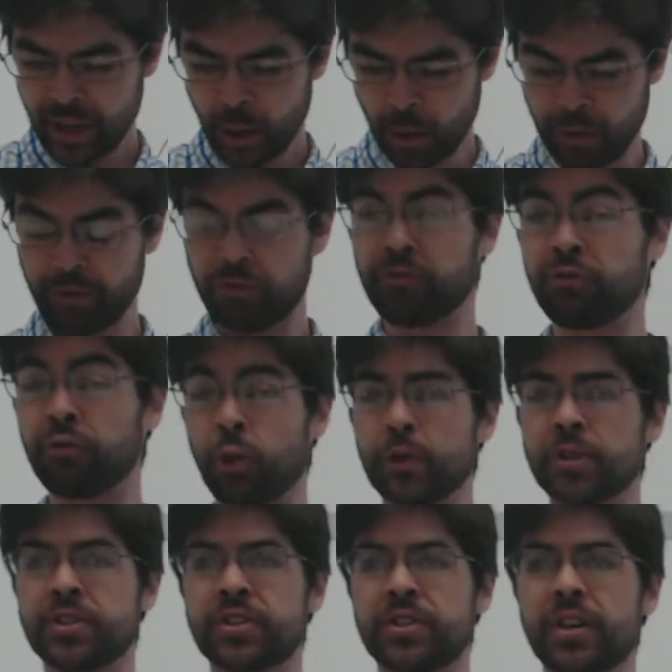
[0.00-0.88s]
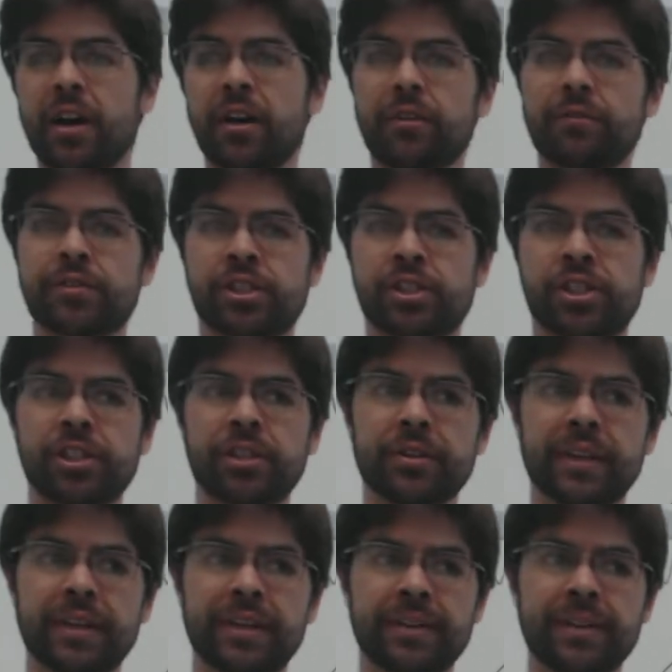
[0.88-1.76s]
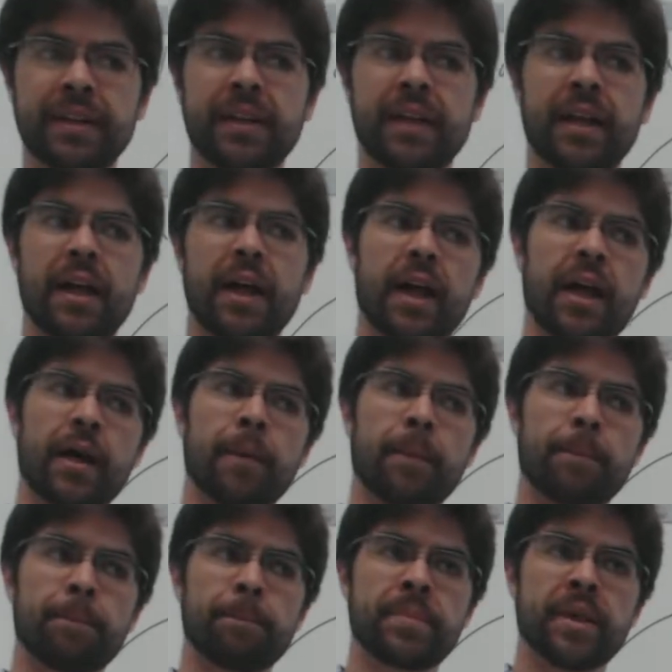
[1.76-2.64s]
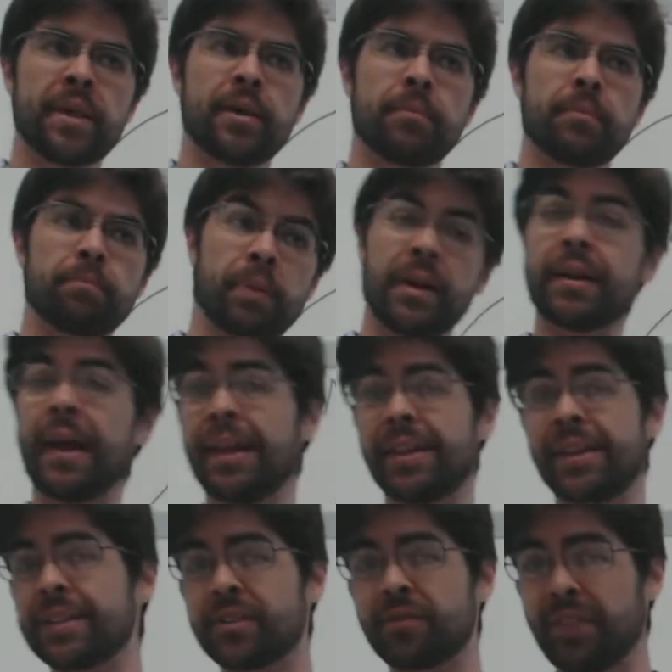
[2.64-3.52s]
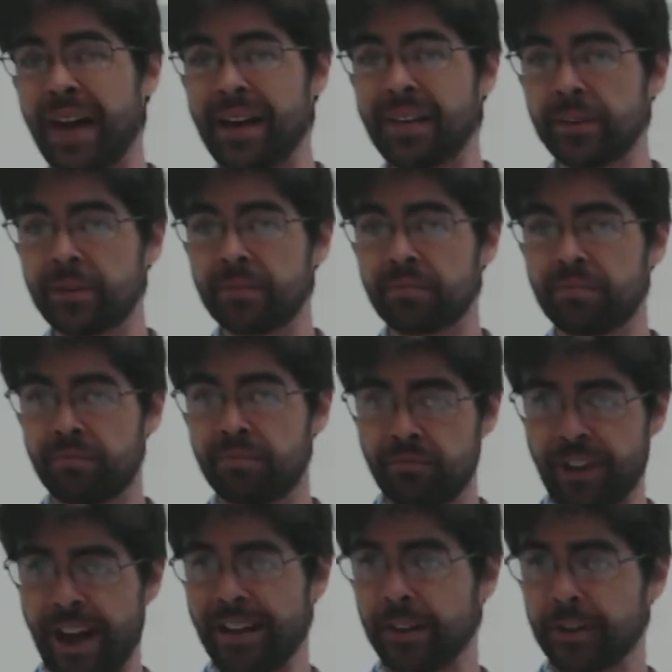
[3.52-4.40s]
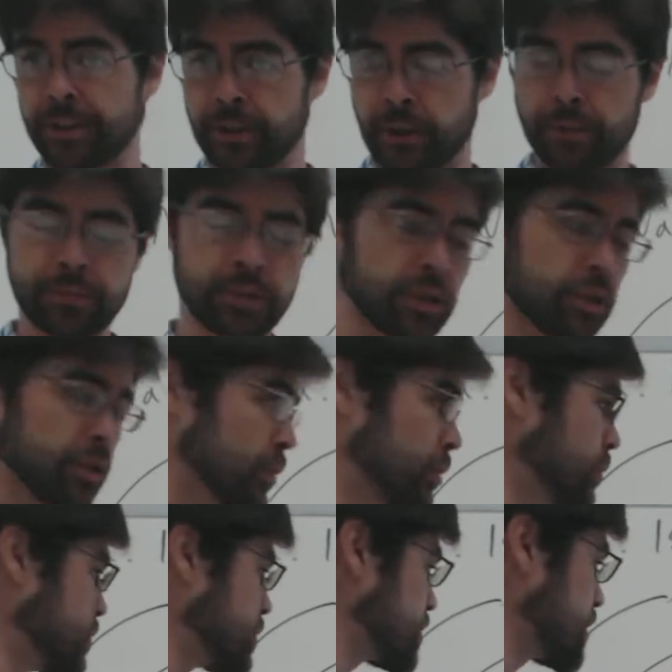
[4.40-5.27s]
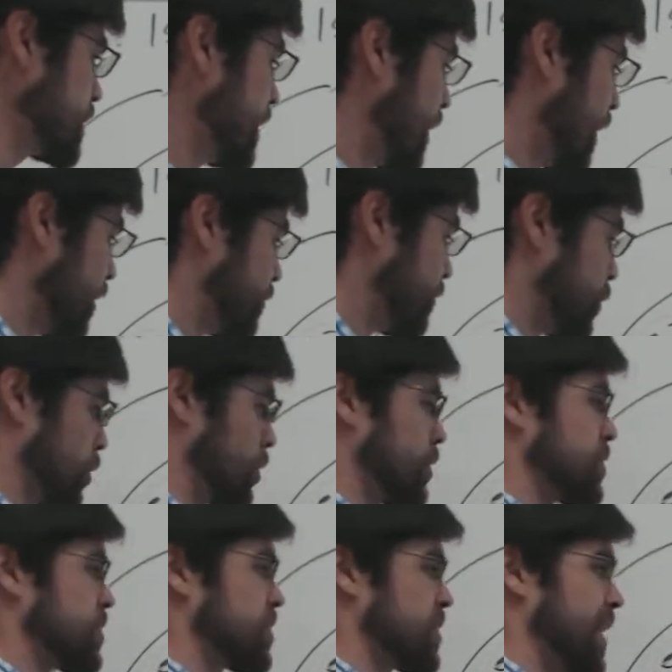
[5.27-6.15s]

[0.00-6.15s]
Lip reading: or the force of shielding, but I think it's a valid term to use. If you're going to